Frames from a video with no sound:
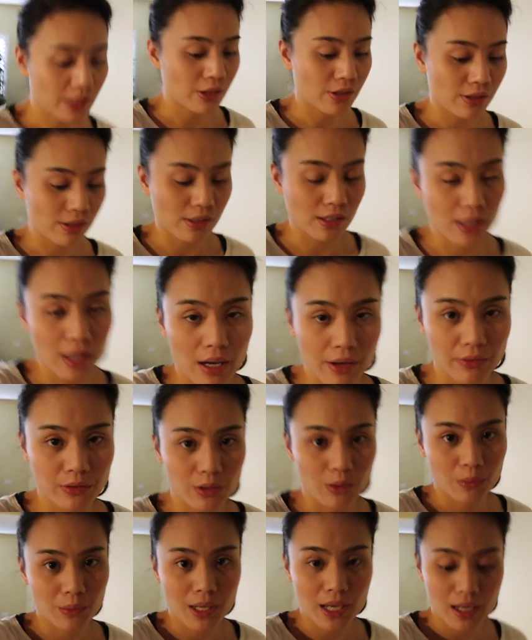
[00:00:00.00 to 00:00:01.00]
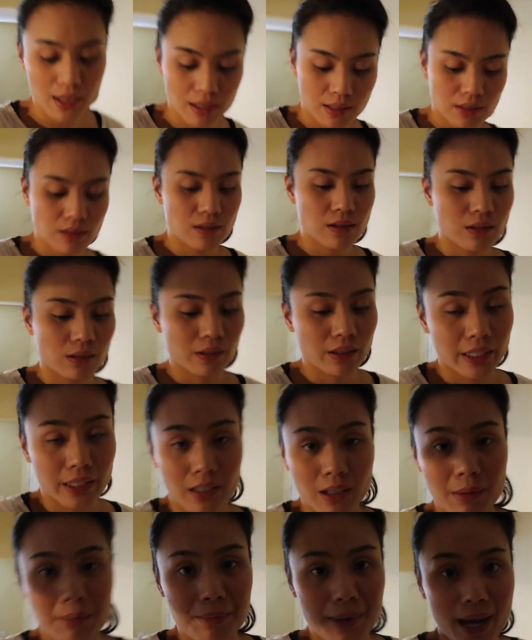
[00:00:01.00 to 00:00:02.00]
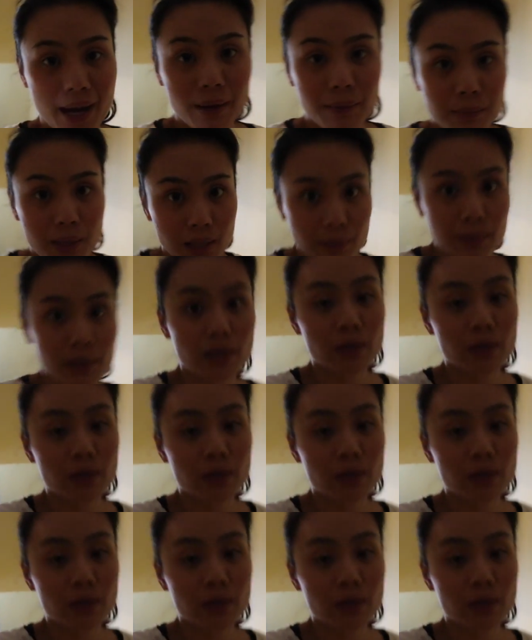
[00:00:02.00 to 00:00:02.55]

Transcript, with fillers: It's just gonna have to wait till I come back maybe